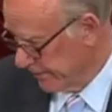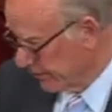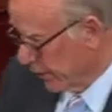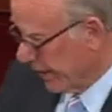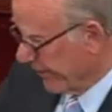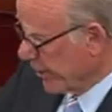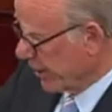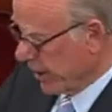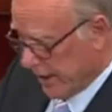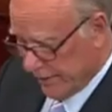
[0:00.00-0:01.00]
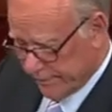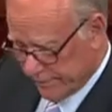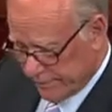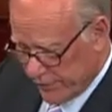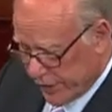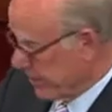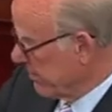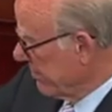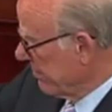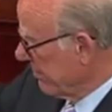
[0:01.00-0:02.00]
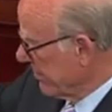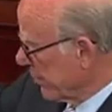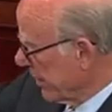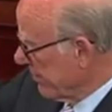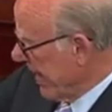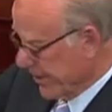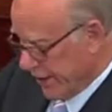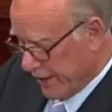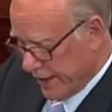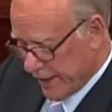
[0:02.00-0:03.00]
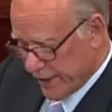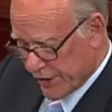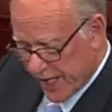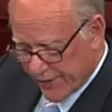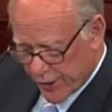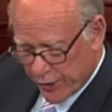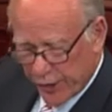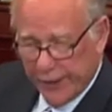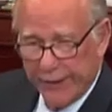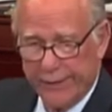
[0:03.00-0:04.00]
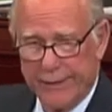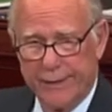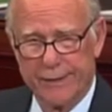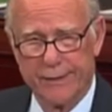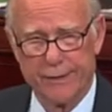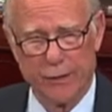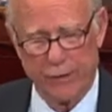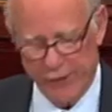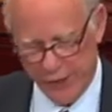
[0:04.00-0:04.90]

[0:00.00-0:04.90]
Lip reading: Don't have a chart, just sort of imagine it here, $7 trillion over